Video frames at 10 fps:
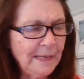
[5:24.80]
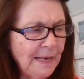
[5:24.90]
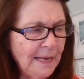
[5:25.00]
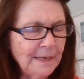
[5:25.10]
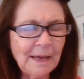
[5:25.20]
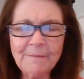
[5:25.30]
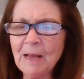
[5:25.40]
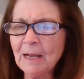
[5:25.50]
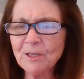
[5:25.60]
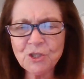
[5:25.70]
and, and I,
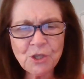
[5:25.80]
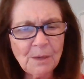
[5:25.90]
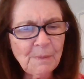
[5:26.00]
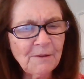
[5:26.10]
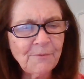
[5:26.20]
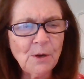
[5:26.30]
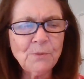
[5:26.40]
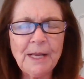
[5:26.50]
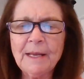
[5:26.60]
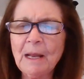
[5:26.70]
I, shut my
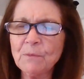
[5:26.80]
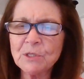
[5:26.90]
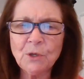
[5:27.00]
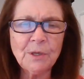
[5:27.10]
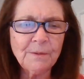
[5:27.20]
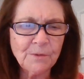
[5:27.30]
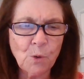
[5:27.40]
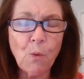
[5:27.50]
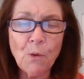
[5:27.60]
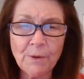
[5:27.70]
phone down. I was going to
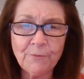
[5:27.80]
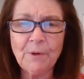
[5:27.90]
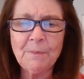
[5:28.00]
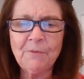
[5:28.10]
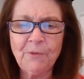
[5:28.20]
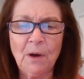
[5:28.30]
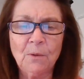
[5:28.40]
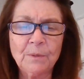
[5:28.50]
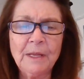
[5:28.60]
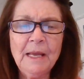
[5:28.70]
quote it from the
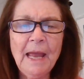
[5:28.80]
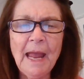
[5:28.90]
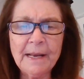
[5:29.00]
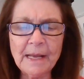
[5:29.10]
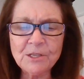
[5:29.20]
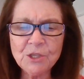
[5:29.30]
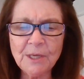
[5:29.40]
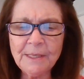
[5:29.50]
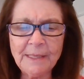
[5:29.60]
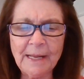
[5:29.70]
phone, and I
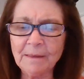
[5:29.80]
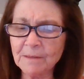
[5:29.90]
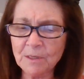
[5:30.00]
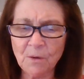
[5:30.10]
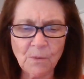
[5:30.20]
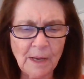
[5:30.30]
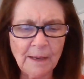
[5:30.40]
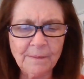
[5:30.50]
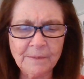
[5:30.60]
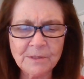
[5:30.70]
shut it down so
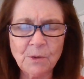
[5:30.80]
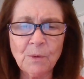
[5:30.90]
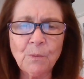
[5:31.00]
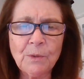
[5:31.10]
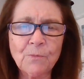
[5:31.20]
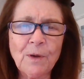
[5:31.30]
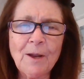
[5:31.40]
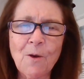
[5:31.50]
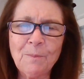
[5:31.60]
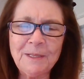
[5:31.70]
uh, so it wouldn't
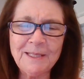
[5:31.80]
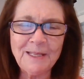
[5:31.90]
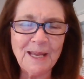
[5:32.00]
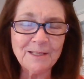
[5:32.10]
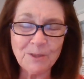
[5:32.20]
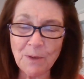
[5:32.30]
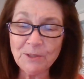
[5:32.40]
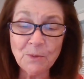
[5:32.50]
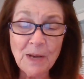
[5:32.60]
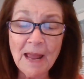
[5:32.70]
ring on me today. So I
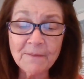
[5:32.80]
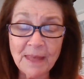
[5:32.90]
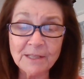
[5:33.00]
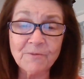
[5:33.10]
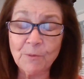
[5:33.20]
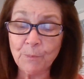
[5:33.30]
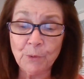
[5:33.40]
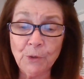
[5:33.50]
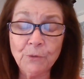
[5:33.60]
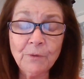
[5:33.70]
don't have that for
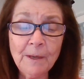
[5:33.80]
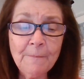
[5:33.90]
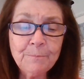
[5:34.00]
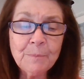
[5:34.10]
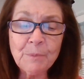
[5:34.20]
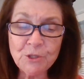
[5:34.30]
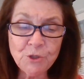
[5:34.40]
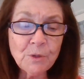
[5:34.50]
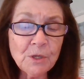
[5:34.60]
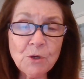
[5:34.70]
proof, but
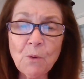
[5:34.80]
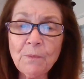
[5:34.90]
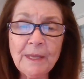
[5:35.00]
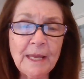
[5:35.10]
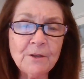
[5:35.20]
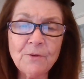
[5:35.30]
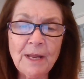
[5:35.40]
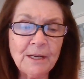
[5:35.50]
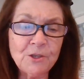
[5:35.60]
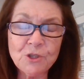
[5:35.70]
you could go on the
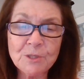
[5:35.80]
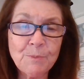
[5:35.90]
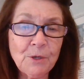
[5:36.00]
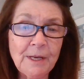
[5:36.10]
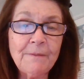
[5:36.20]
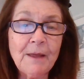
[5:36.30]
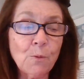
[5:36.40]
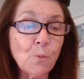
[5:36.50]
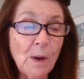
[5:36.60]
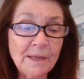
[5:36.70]
internet and just put in
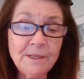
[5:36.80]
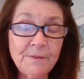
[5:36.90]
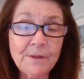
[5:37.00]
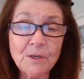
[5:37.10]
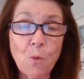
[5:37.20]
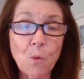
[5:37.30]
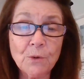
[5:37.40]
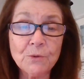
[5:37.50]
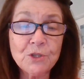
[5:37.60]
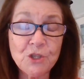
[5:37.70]
there when did the
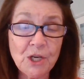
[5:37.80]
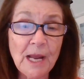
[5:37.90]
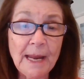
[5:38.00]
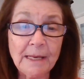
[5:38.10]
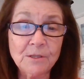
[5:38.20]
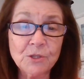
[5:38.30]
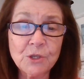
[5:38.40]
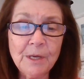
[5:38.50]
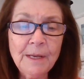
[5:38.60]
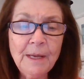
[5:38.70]
quarters change